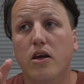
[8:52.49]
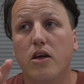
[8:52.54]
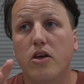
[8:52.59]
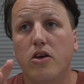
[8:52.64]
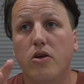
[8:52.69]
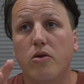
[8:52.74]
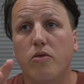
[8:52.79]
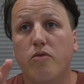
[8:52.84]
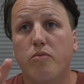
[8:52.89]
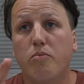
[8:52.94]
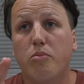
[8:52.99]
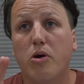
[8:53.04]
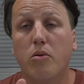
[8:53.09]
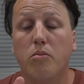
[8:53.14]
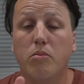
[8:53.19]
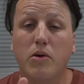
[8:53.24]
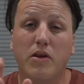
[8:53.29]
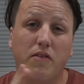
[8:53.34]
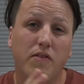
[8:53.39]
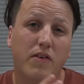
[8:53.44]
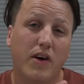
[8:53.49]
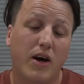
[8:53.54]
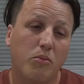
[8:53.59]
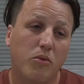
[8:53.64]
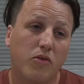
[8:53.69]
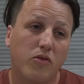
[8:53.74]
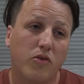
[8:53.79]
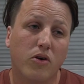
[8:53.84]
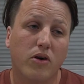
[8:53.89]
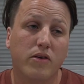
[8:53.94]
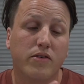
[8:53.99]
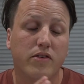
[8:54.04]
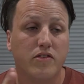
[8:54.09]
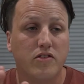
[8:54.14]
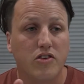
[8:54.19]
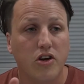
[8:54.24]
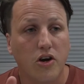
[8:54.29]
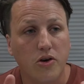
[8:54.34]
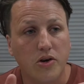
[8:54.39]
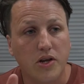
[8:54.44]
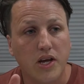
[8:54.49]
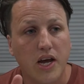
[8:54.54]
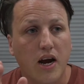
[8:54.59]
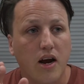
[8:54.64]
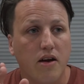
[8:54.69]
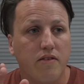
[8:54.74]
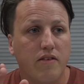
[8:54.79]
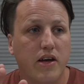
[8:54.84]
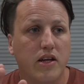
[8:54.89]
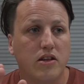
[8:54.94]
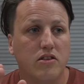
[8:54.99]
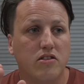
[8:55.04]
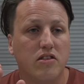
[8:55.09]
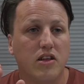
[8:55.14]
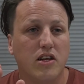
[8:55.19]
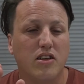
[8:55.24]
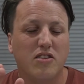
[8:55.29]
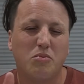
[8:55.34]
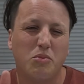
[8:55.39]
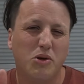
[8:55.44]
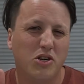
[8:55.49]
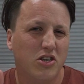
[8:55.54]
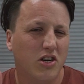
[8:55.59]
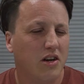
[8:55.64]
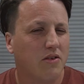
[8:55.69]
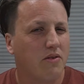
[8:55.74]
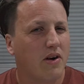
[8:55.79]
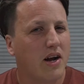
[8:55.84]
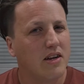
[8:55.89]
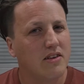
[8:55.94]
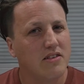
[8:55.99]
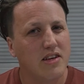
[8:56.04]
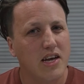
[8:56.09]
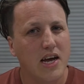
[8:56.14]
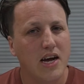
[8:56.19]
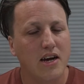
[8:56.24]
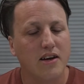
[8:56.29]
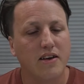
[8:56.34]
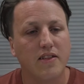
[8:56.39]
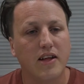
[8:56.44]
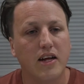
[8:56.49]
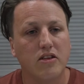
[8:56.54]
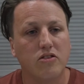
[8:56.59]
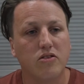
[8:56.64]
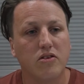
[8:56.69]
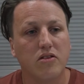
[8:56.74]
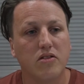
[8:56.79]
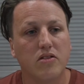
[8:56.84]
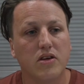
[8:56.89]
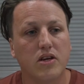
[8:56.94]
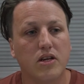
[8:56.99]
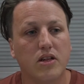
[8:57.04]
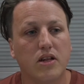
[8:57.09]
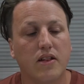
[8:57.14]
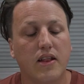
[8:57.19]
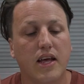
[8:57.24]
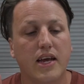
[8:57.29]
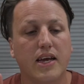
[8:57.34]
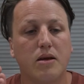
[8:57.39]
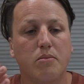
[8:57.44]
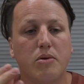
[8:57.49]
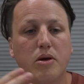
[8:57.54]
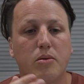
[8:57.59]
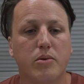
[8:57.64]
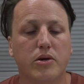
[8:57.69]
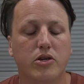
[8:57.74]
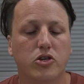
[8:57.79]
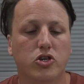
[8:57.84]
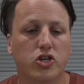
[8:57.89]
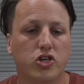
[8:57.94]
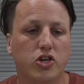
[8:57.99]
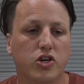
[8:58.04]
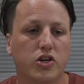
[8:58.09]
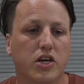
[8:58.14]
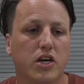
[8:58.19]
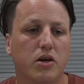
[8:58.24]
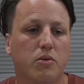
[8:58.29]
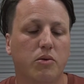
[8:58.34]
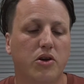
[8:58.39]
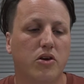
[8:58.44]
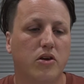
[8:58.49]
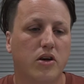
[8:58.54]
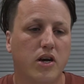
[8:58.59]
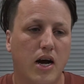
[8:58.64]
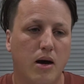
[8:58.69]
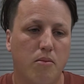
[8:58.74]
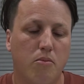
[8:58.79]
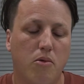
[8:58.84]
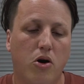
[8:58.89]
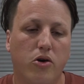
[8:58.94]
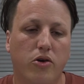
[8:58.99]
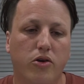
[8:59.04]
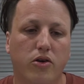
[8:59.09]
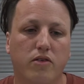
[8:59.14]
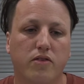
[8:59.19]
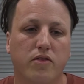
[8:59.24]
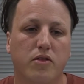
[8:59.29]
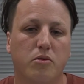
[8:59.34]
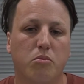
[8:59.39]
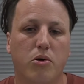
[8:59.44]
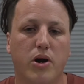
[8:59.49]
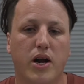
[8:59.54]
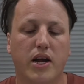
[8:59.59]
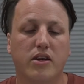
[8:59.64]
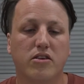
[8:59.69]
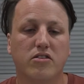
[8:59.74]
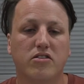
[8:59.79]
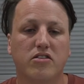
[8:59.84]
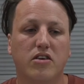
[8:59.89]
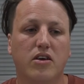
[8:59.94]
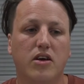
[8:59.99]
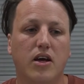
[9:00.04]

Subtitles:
you've probably felt before if you've towed Caravans that, especially around town and that sort of thing, that they can be a bit jerky when you come on and off the brakes.